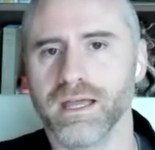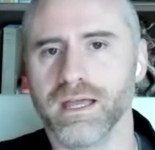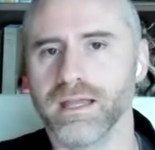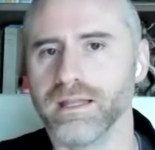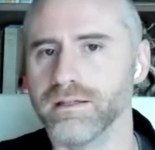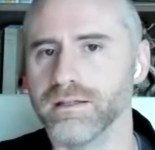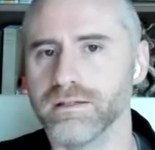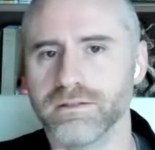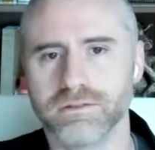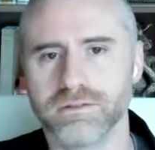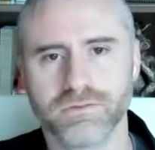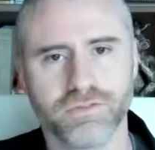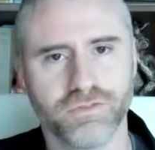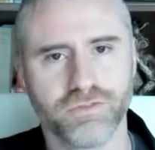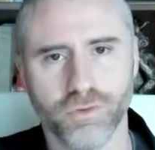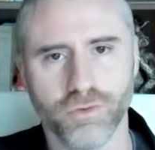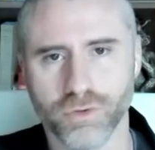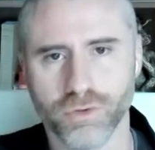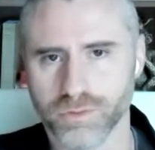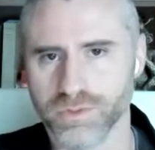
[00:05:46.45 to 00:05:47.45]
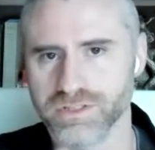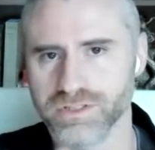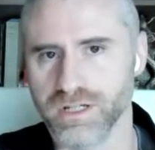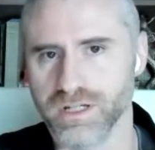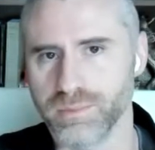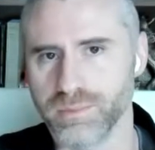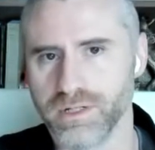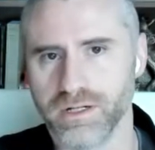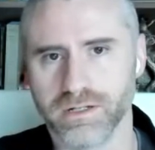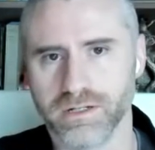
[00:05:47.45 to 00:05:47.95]
and Ford
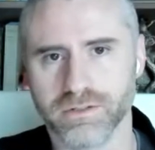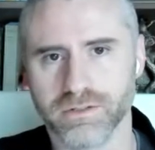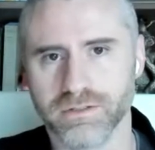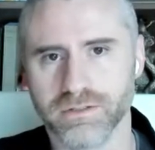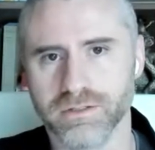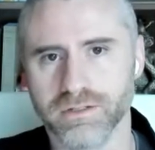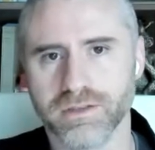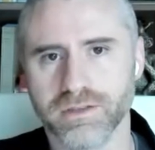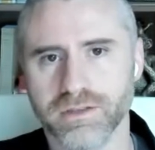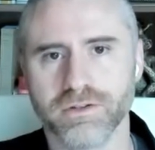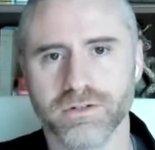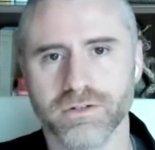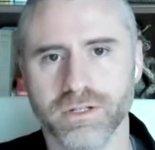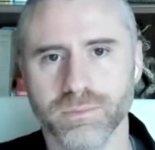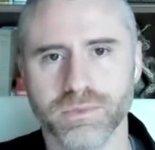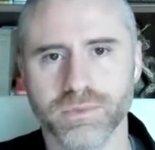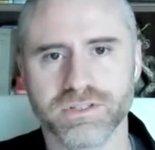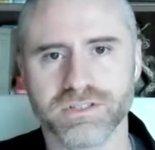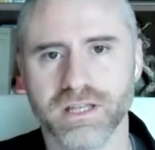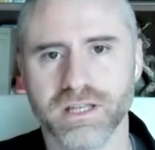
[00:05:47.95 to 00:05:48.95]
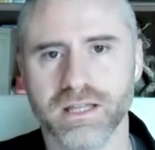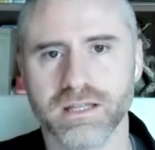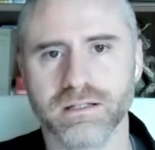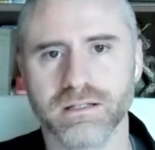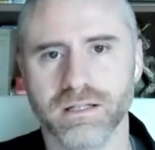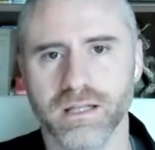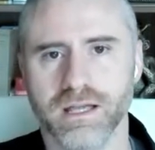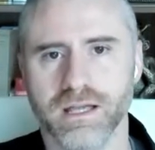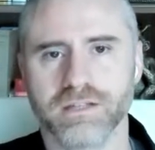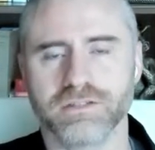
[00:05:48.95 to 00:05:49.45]
was up
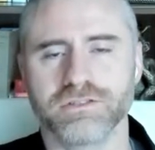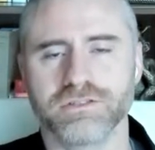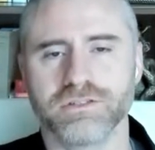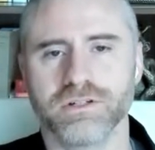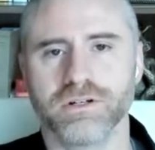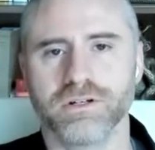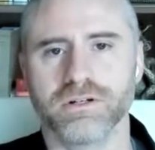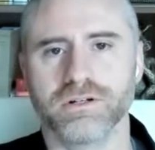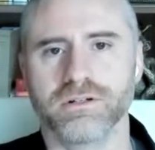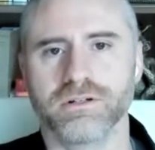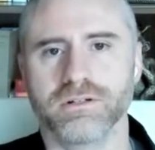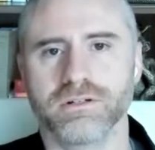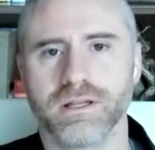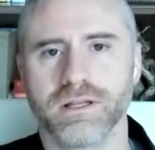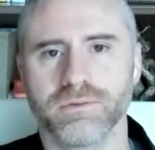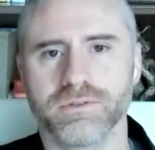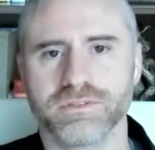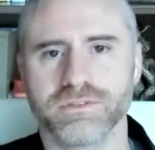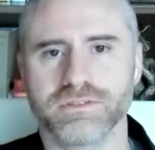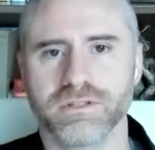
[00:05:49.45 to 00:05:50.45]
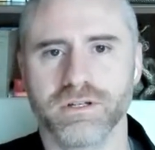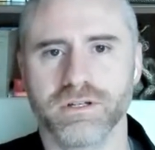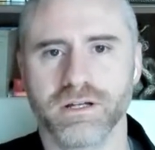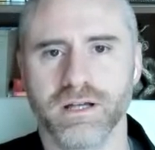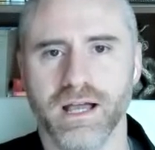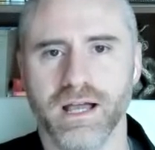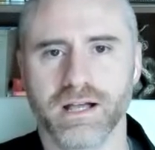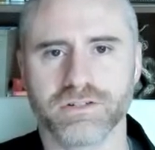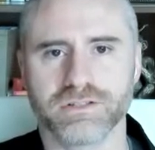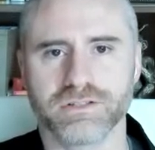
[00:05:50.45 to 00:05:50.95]
130% last year. That was
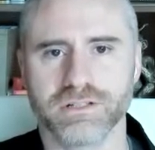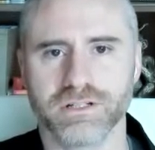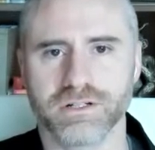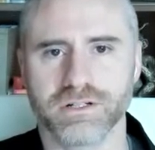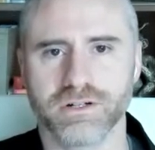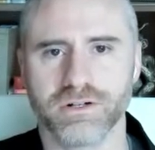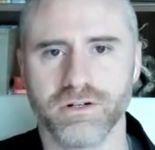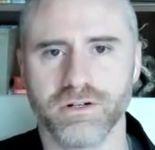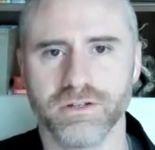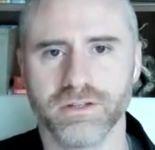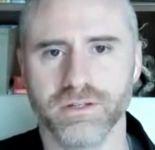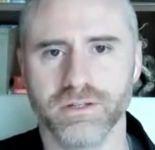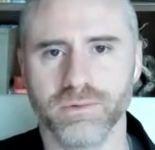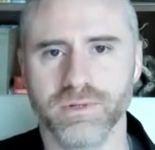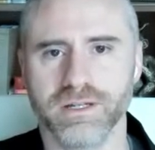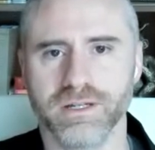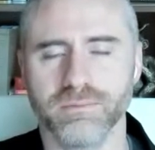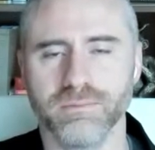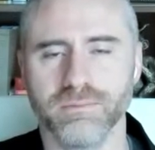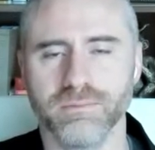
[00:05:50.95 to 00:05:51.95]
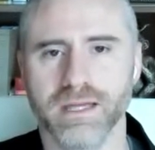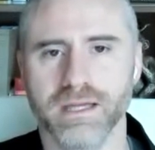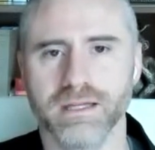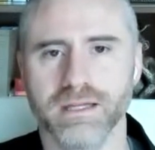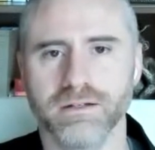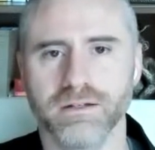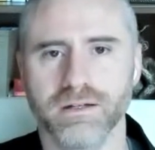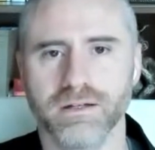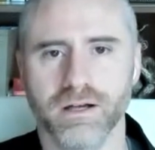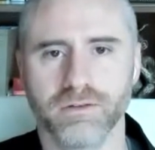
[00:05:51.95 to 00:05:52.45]
uh, actually a call that we had
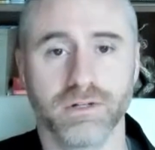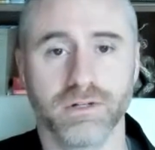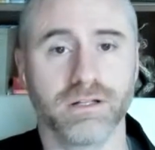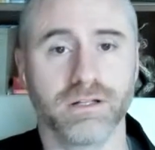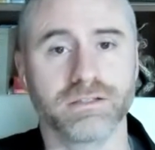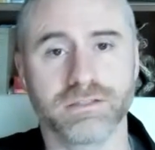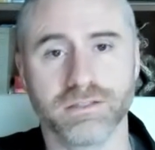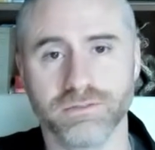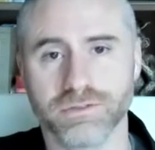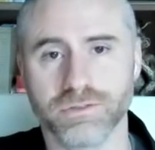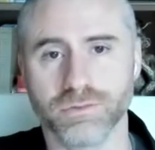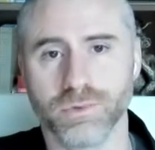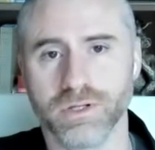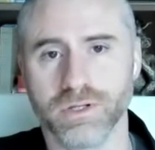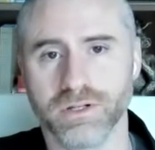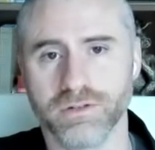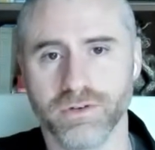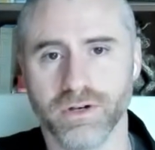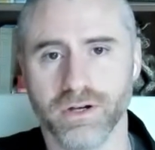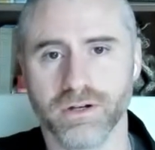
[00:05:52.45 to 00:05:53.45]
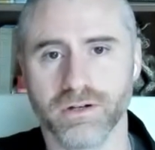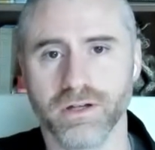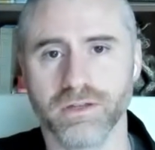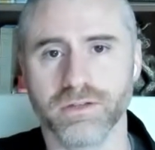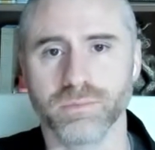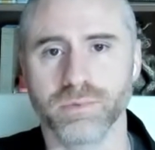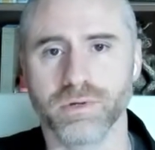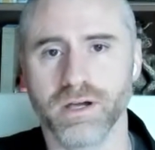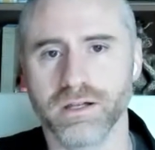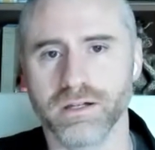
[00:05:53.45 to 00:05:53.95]
made uh, relative to one of
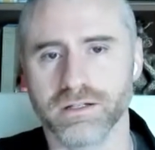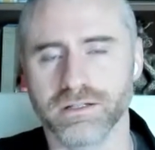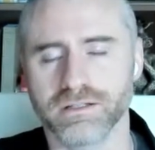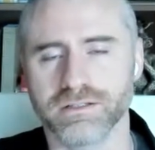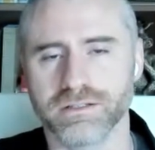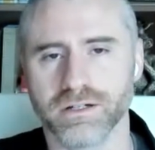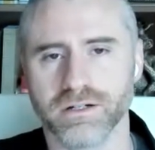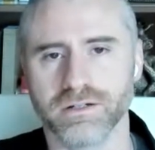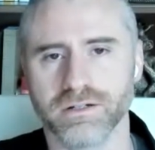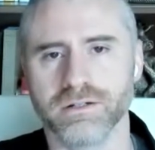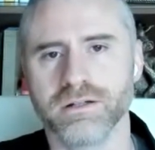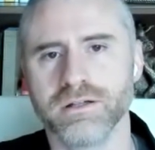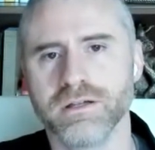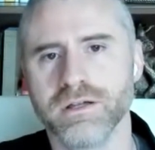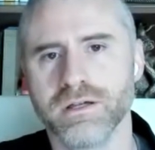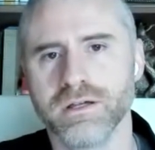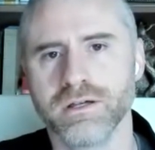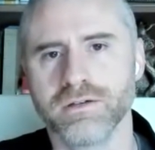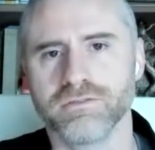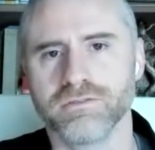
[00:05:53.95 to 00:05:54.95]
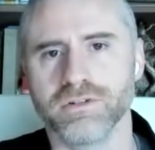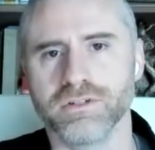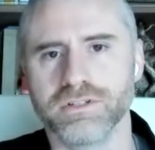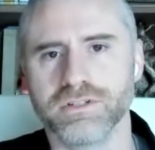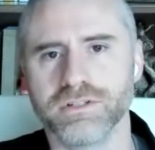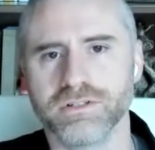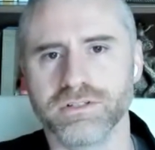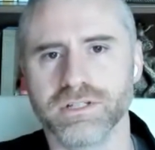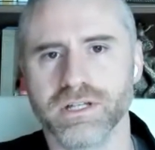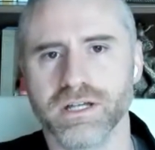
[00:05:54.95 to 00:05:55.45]
our other products, our
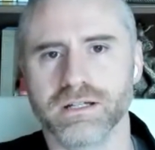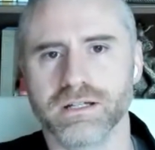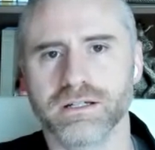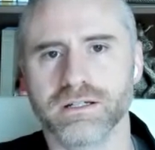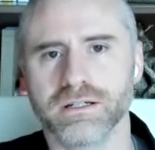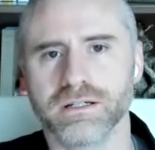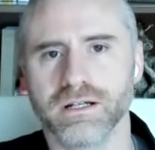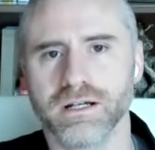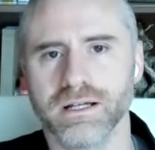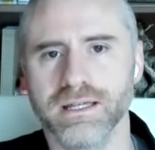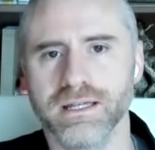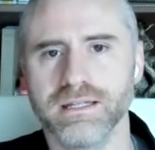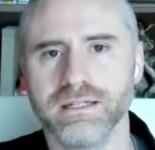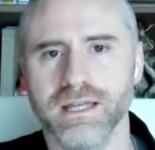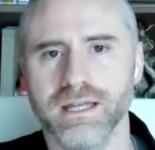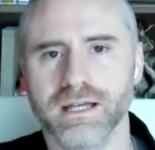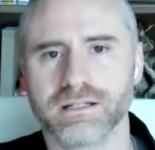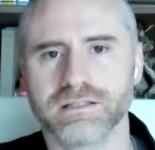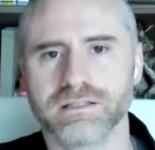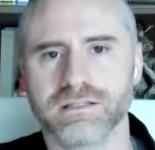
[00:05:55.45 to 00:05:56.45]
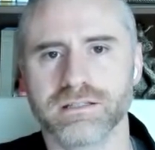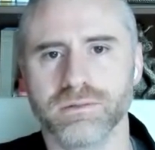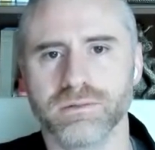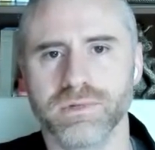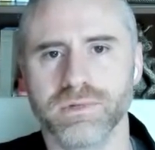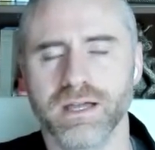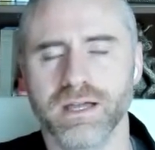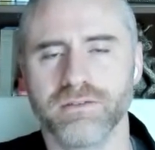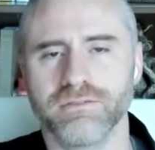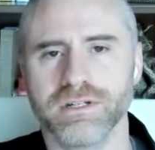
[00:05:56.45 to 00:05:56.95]
Frontier Tech uh, index
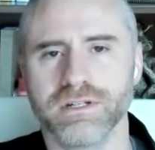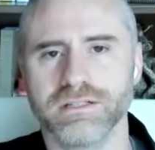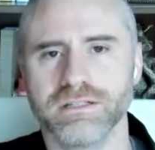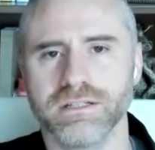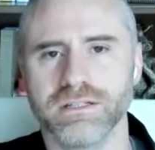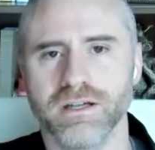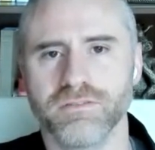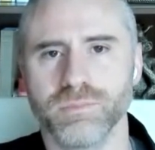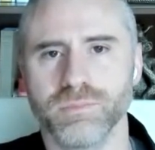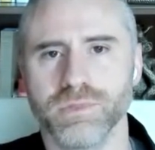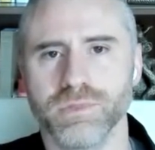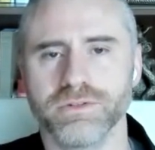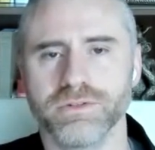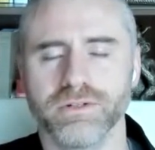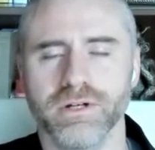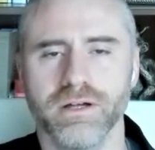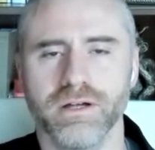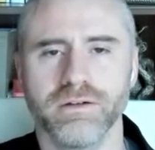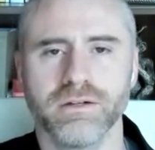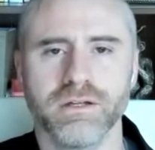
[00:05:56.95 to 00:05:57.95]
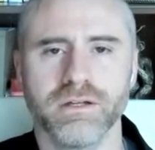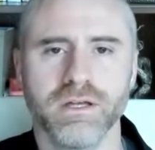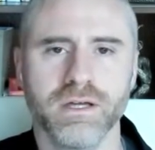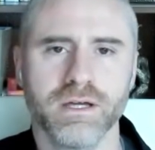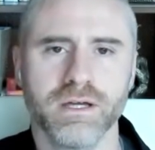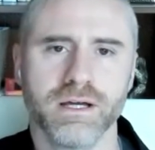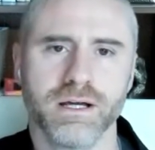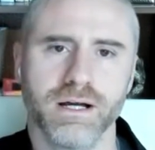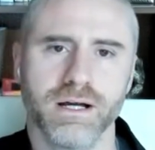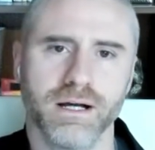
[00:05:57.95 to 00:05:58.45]
that we have an ETF built around.
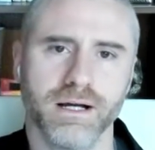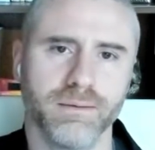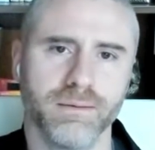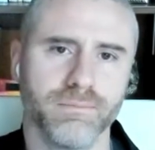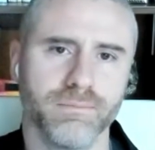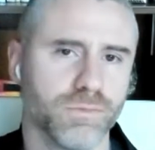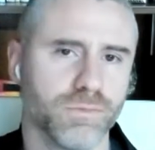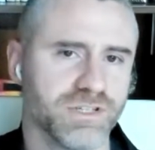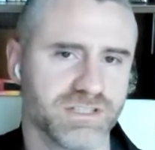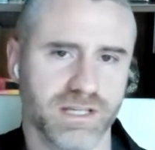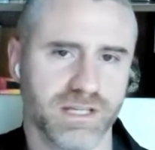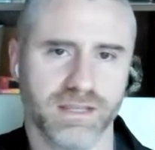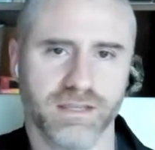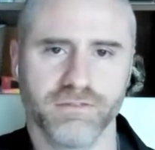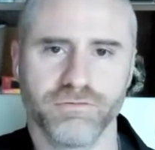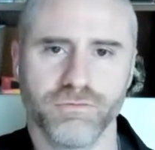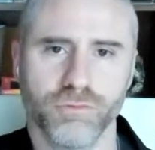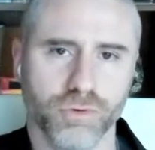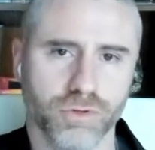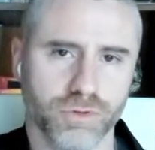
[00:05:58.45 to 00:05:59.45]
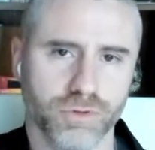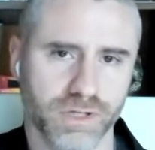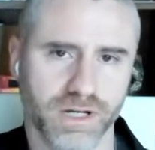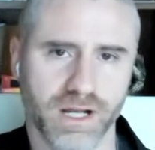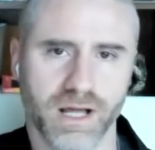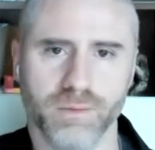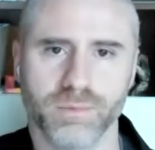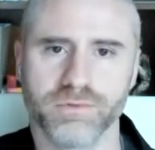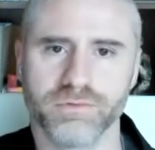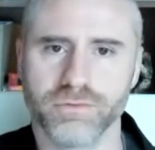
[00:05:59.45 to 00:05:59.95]
Um, we said that
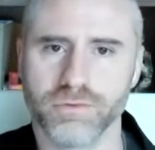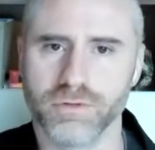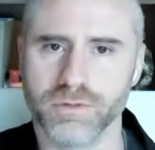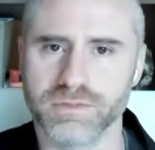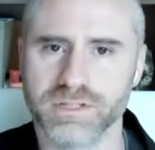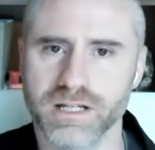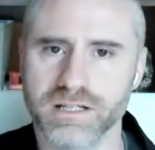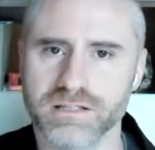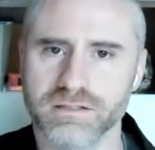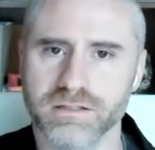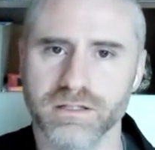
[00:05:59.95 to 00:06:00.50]
Ford would outperform